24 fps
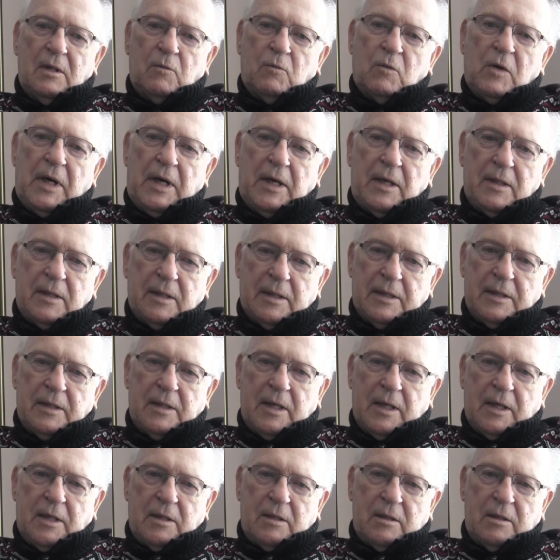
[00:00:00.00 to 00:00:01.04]
Well,
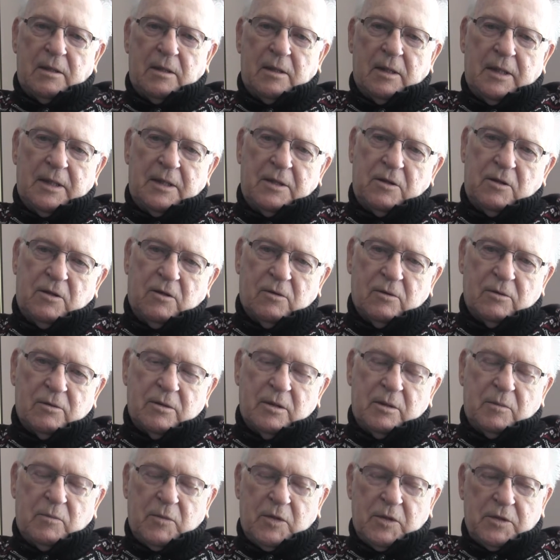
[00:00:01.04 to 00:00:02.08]
and I know
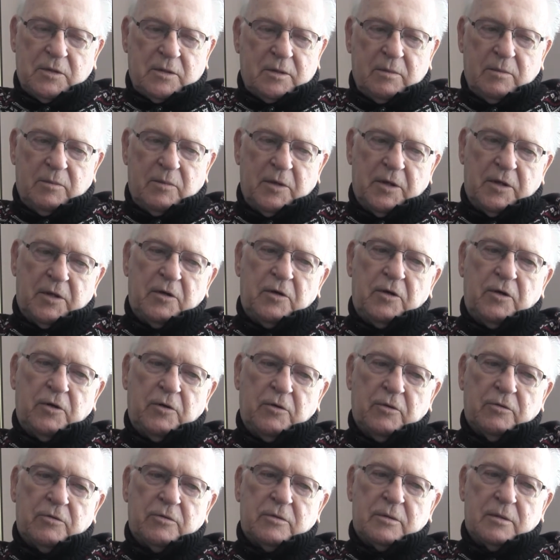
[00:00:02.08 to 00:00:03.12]
there must have been
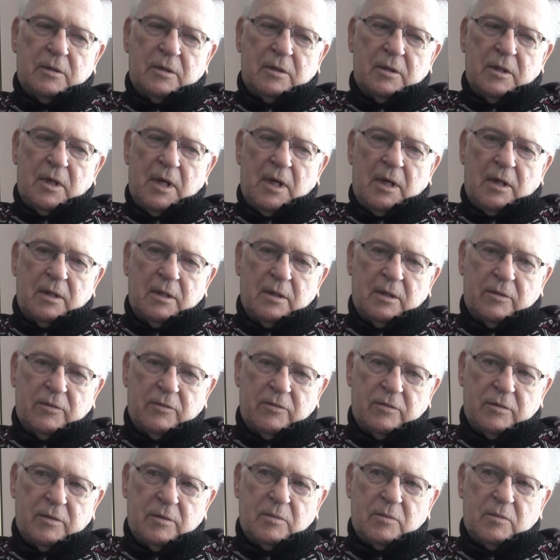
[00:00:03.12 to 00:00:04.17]
used, a lot
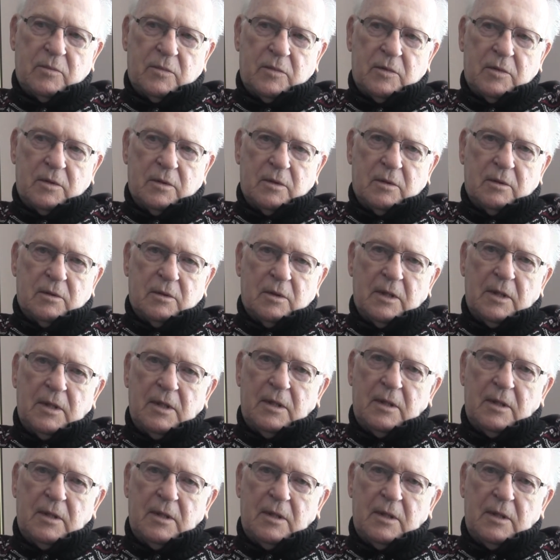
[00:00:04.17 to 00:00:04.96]
of them, so.